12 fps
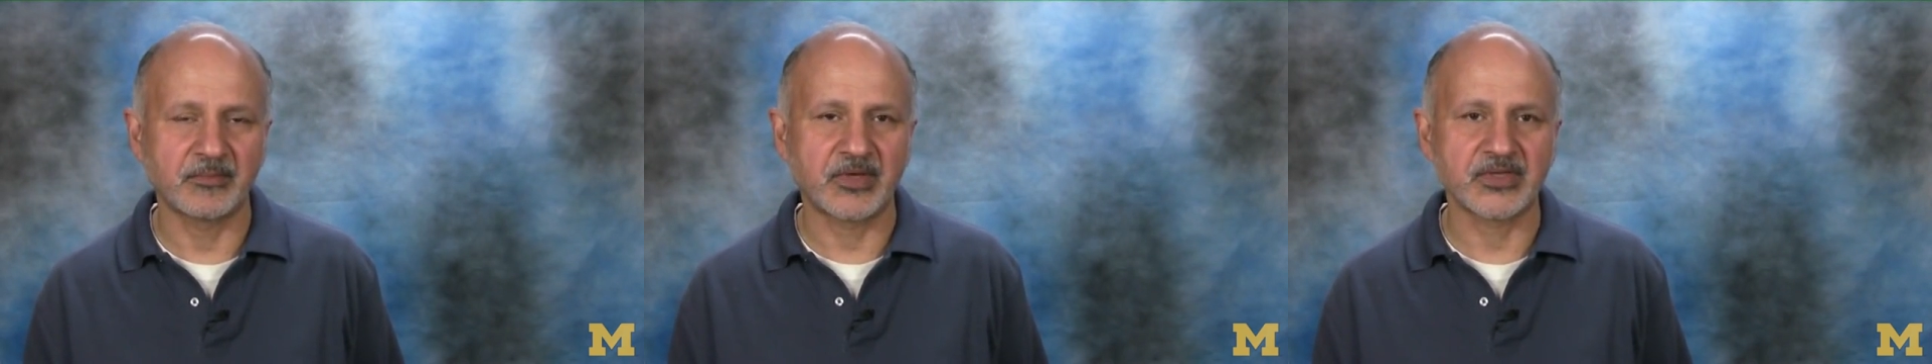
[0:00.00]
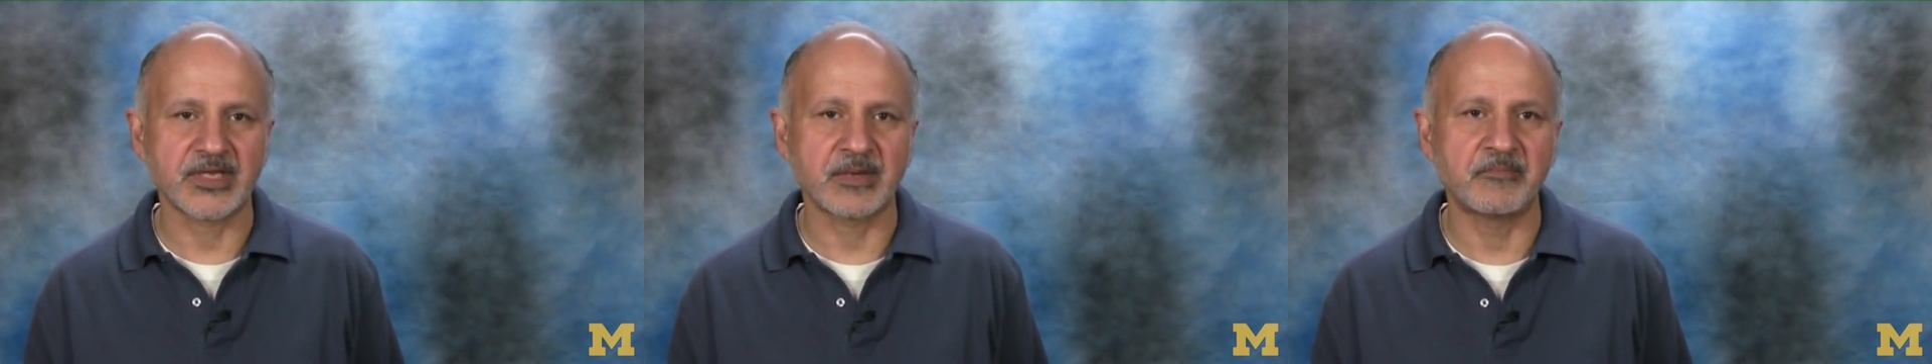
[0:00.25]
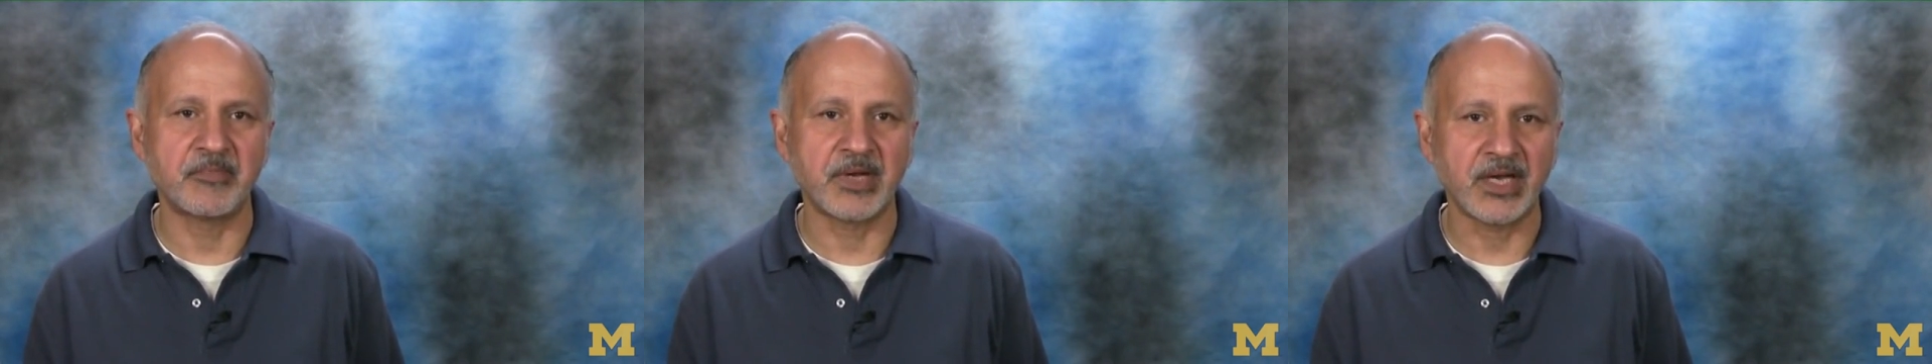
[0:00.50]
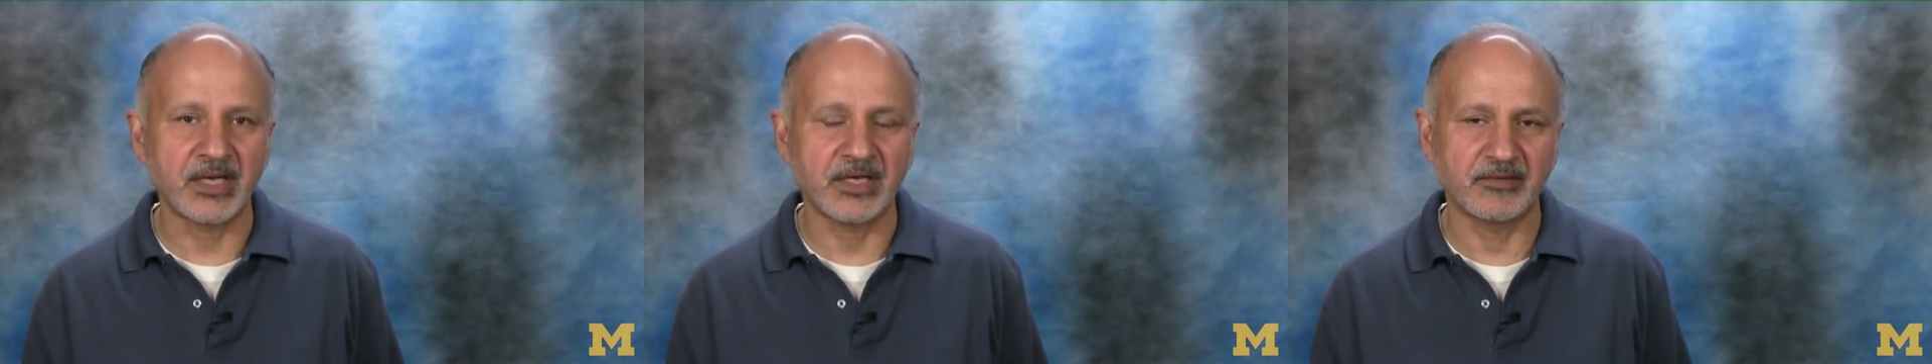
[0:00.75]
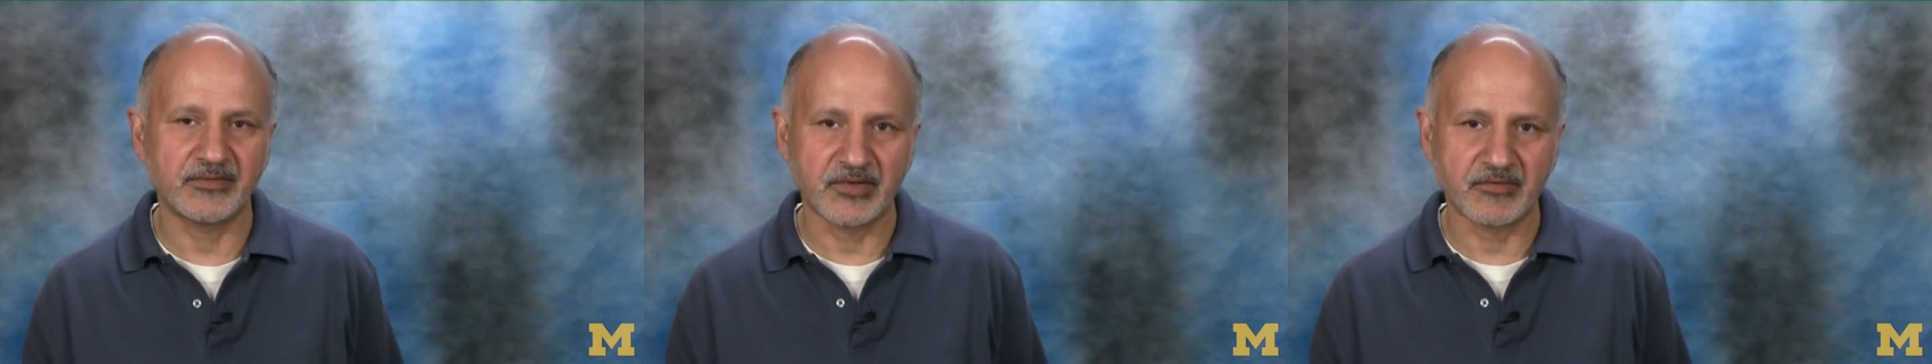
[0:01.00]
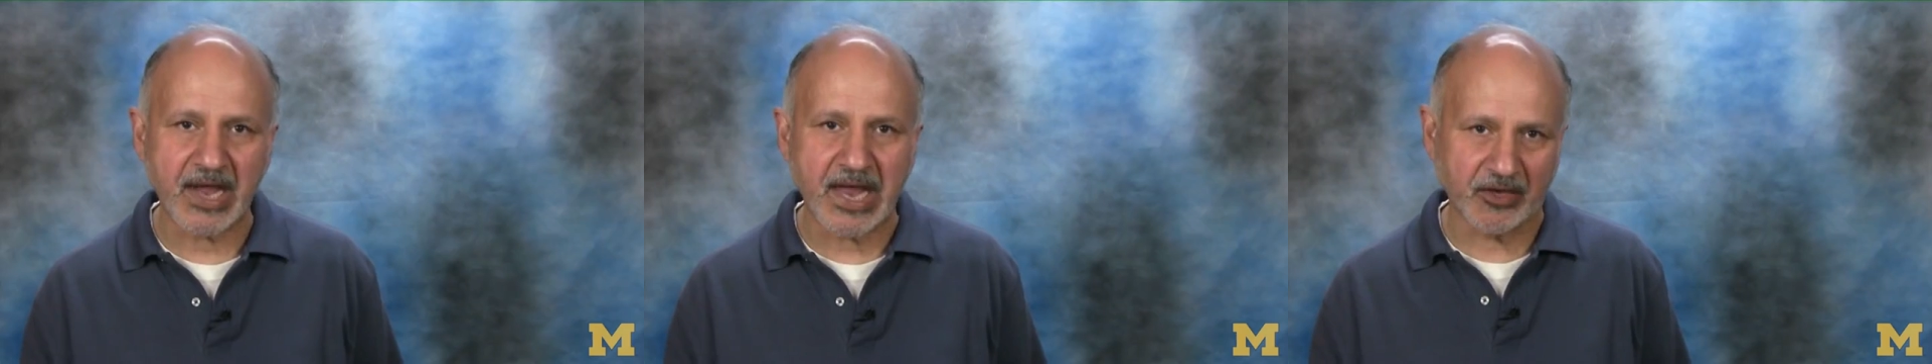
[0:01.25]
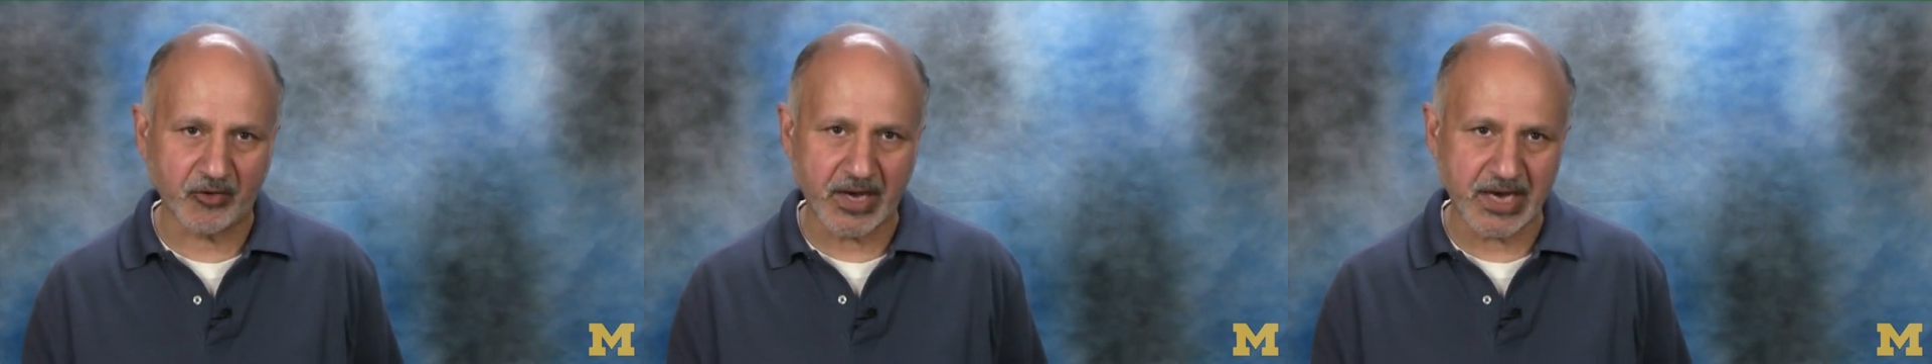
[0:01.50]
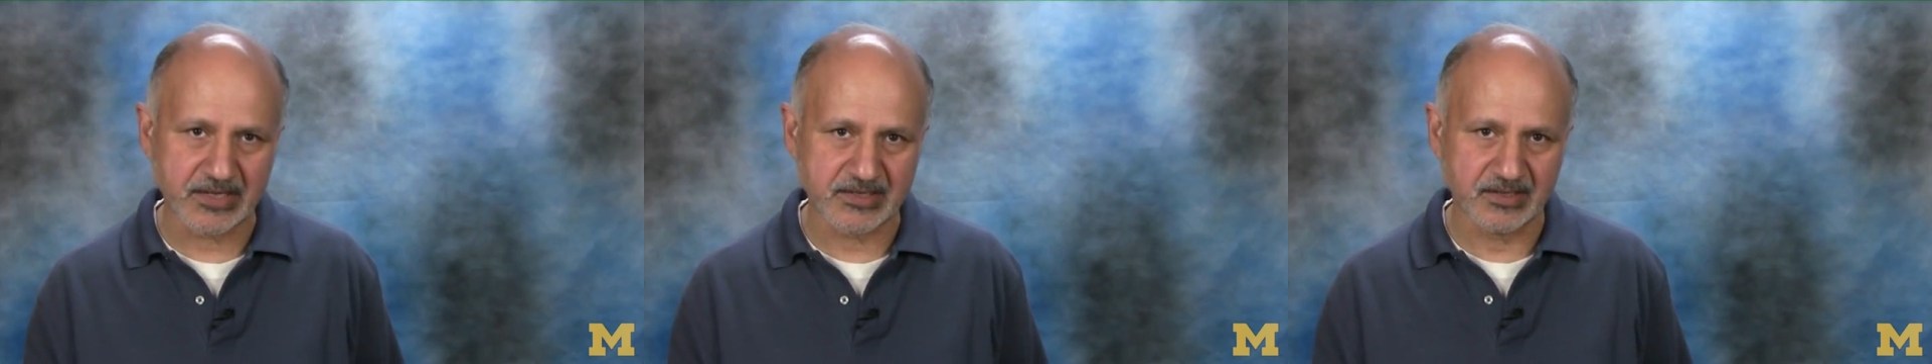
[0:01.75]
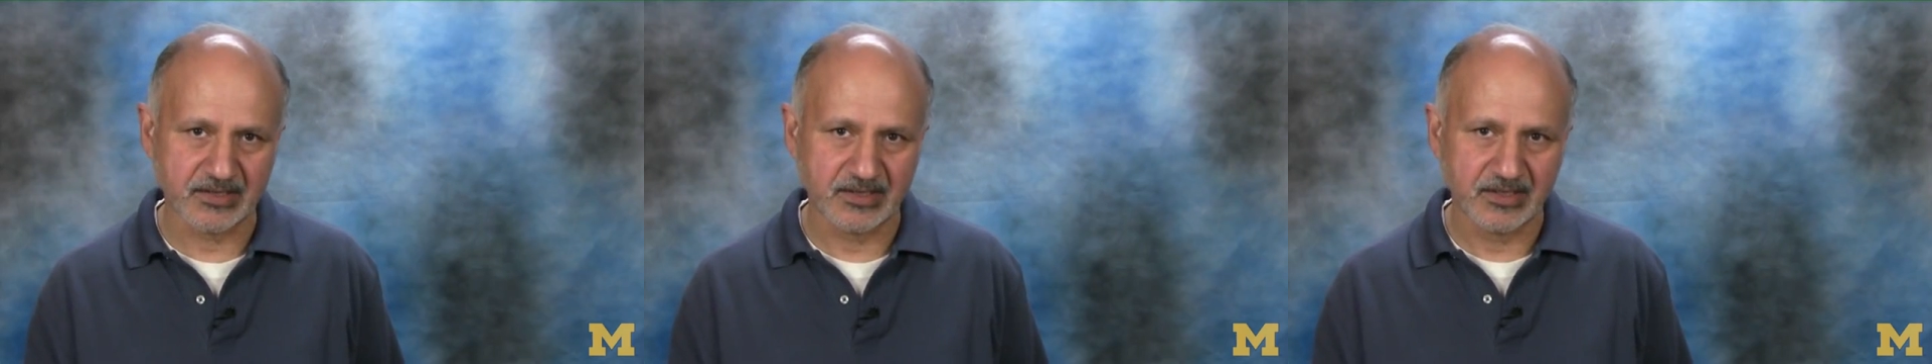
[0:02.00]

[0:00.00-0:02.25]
because I believe the value add